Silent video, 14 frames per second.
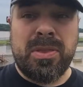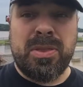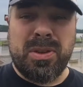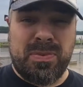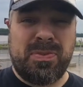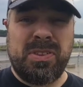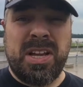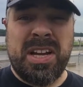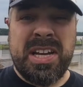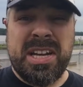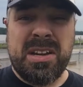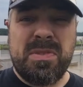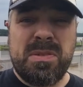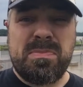The
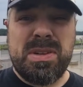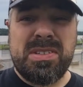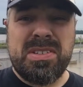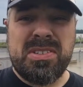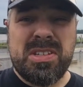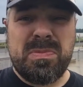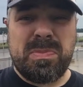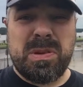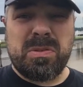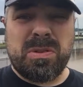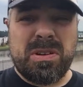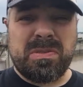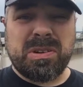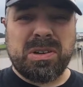flooding of the Mississippi
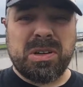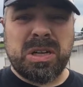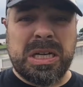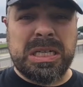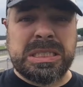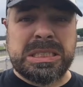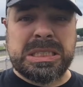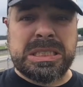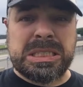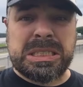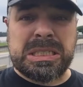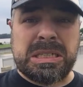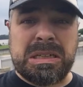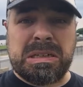River.
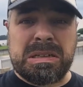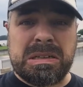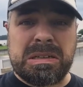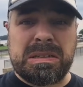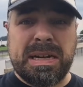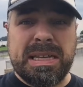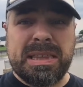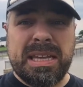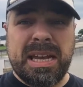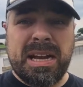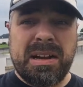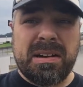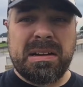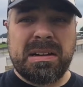Right
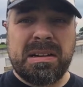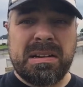there.